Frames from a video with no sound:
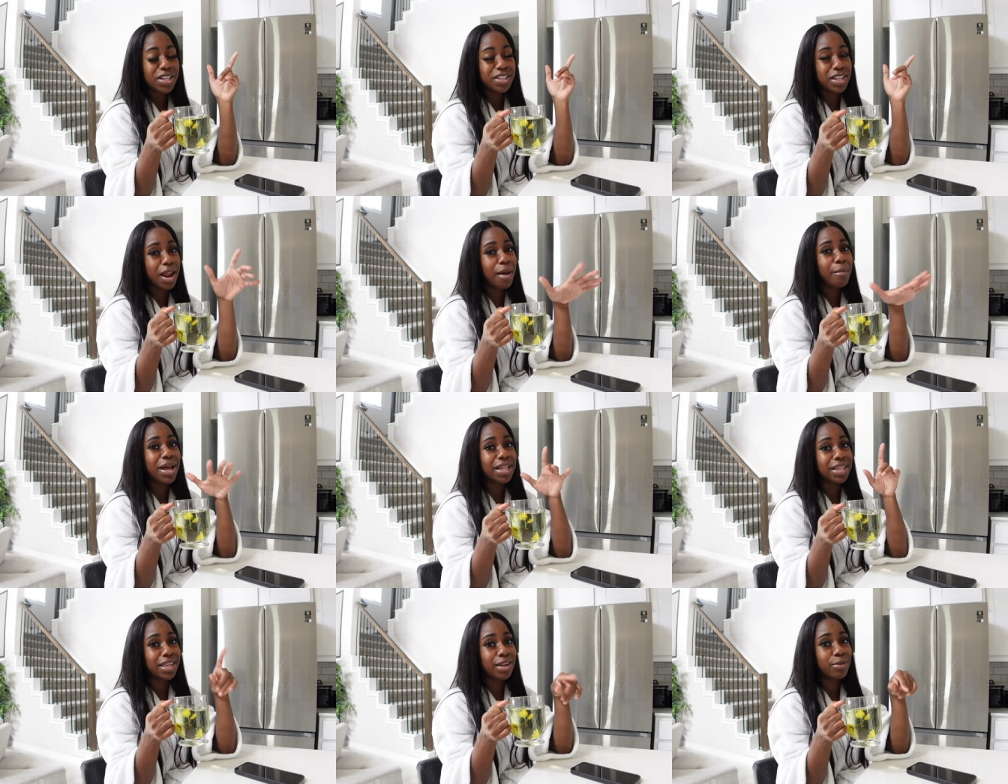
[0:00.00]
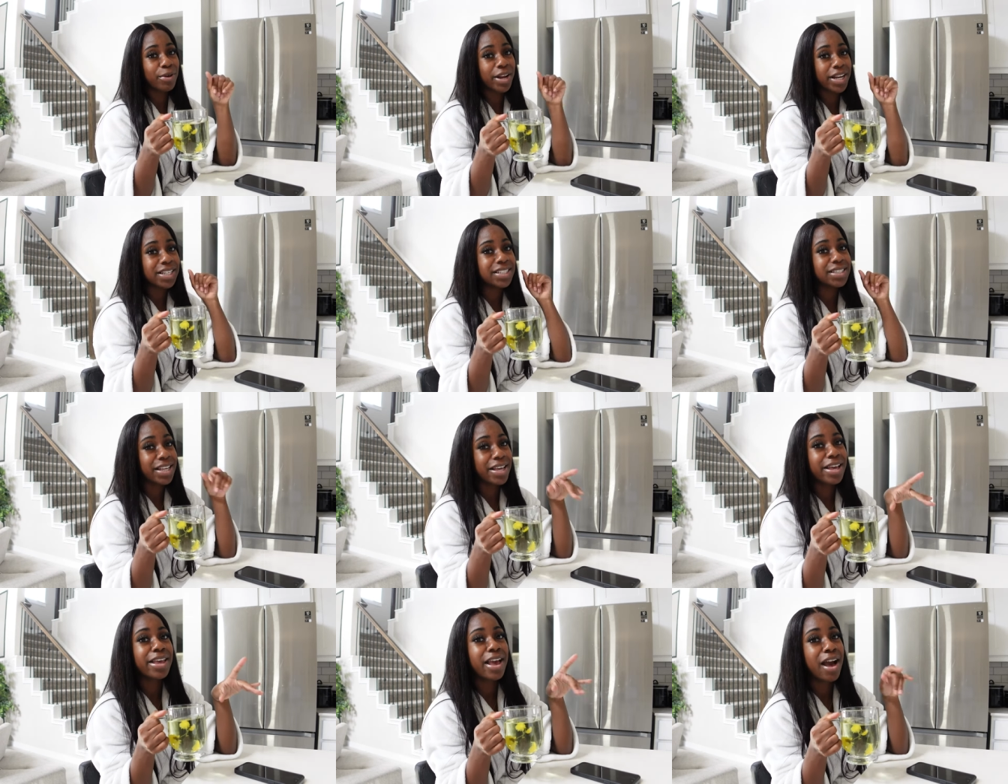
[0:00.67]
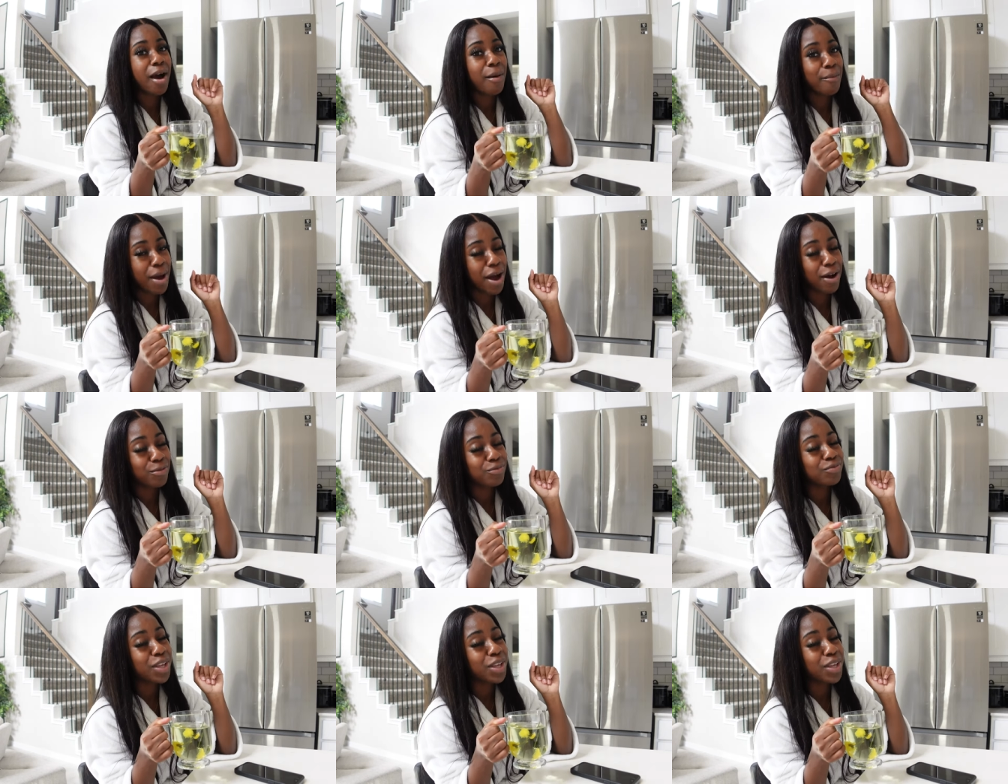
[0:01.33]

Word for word: that I'm about to get ready to tell y'all about